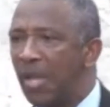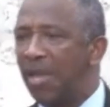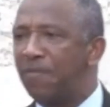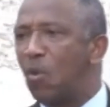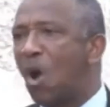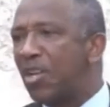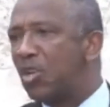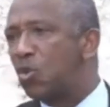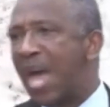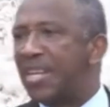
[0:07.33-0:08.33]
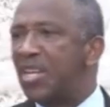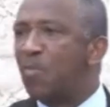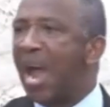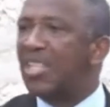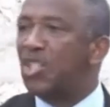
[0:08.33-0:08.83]
If you want to do that in
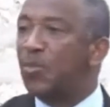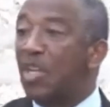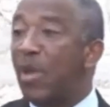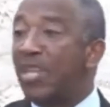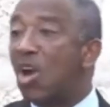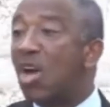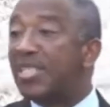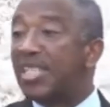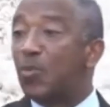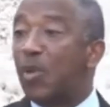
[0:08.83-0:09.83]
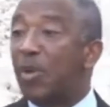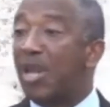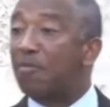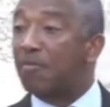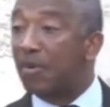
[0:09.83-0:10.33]
the branch meeting when you got 6
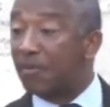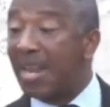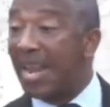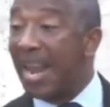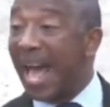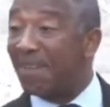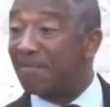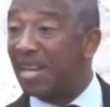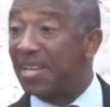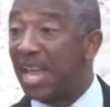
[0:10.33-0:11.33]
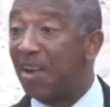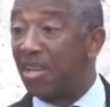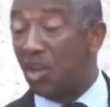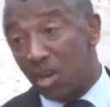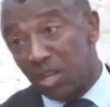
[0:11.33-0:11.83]
people up front laughing and
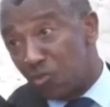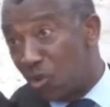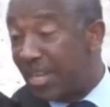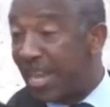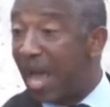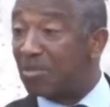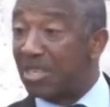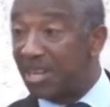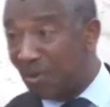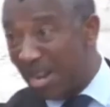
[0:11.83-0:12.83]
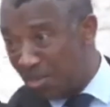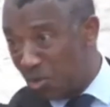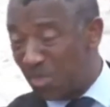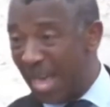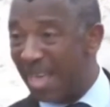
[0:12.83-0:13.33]
carrying on and throwing the caps in the air,
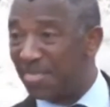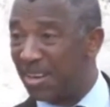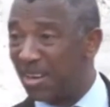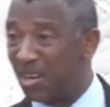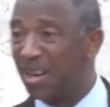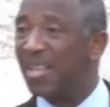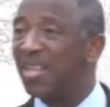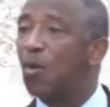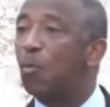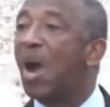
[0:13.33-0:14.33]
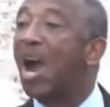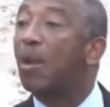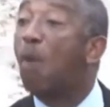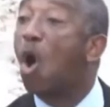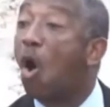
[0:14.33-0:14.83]
well, do that there.
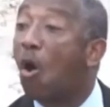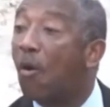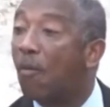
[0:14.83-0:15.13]
Parlement.